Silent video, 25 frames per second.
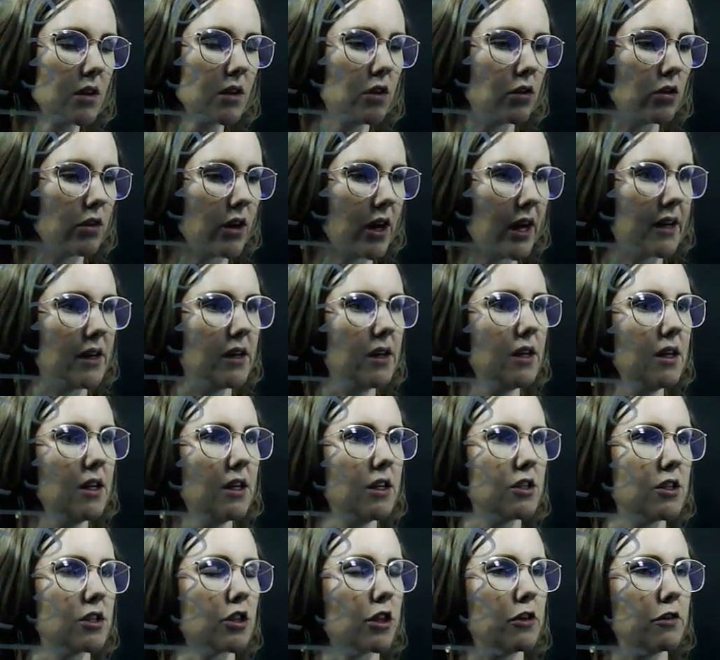Alright,
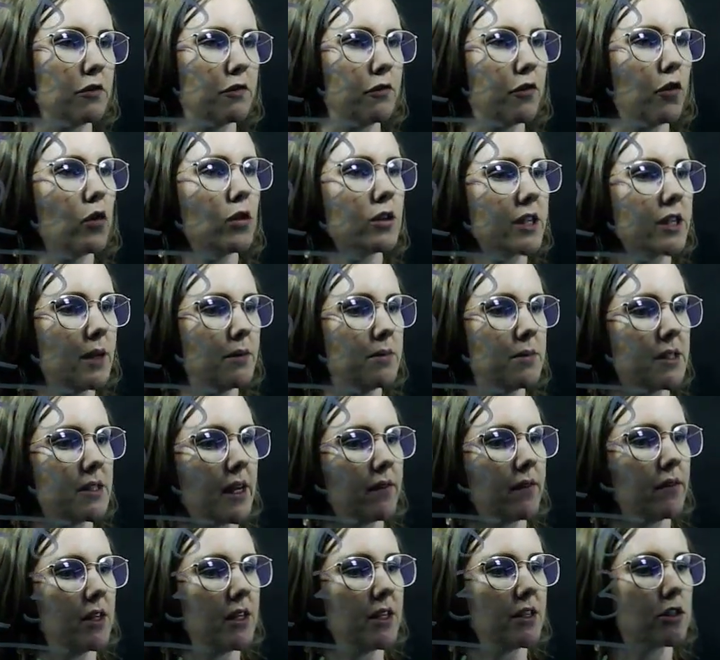so 4 times
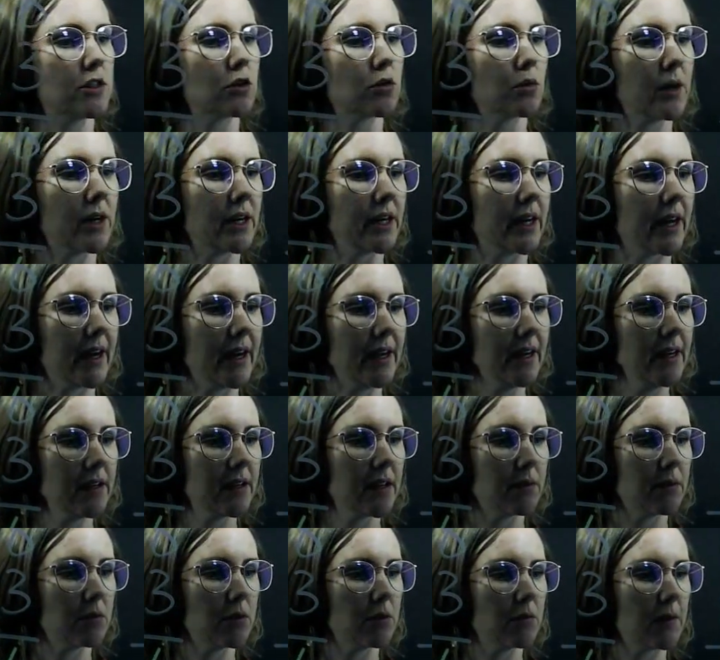7 is 28.
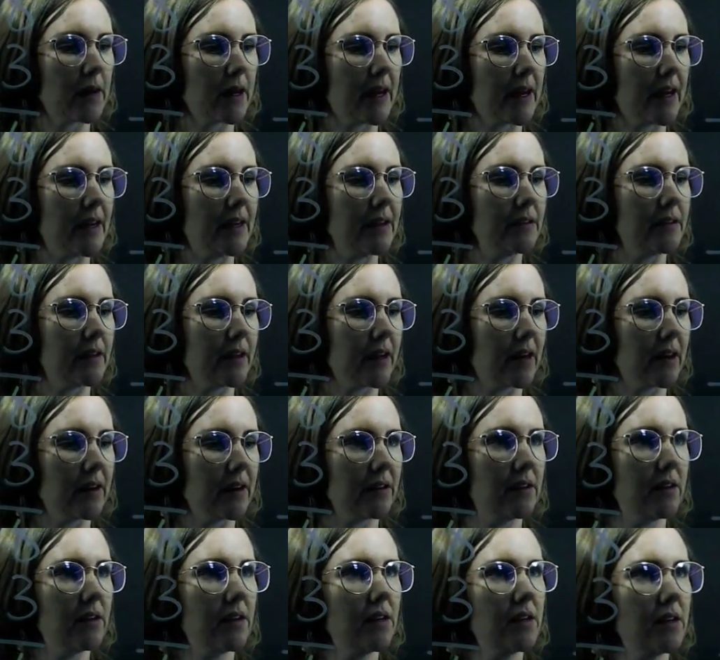I put my 8
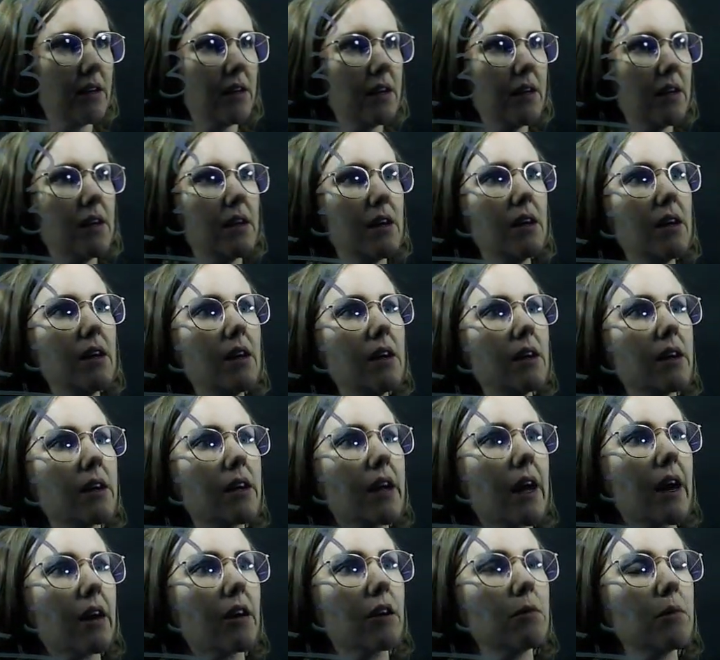down,
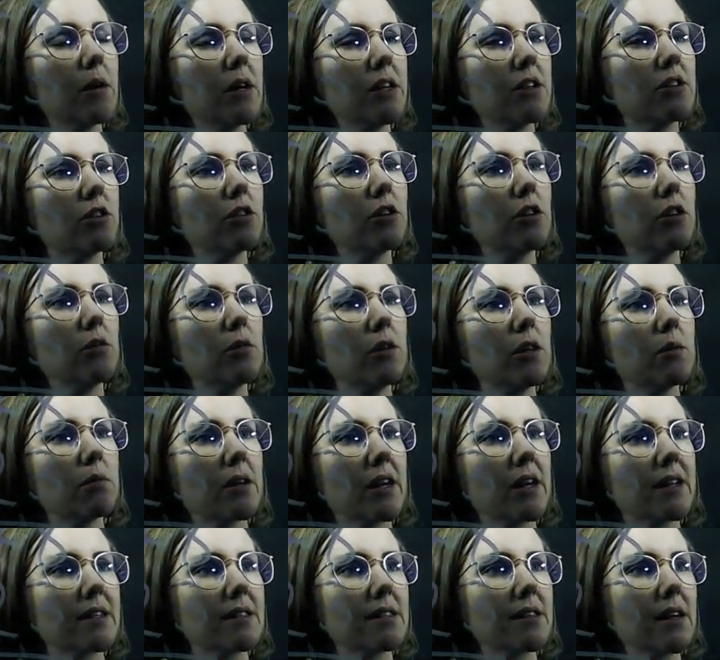carry my 2 with a
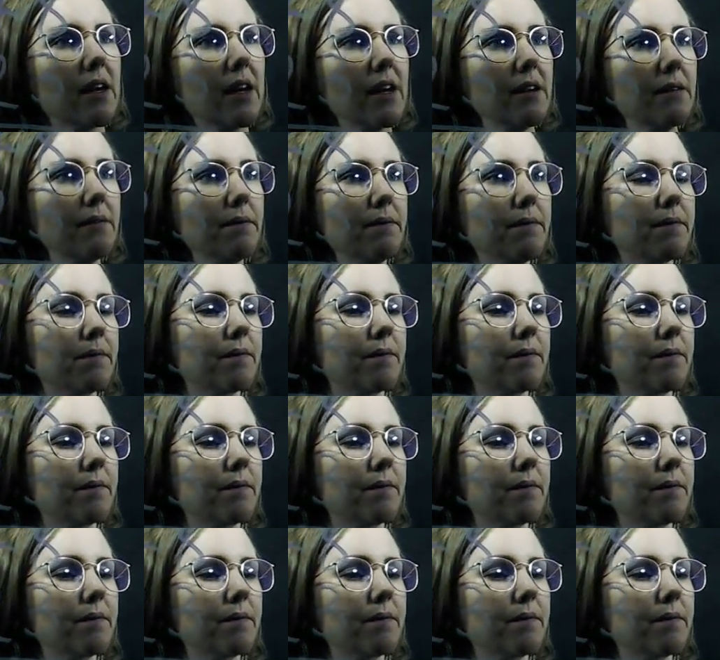plus sign.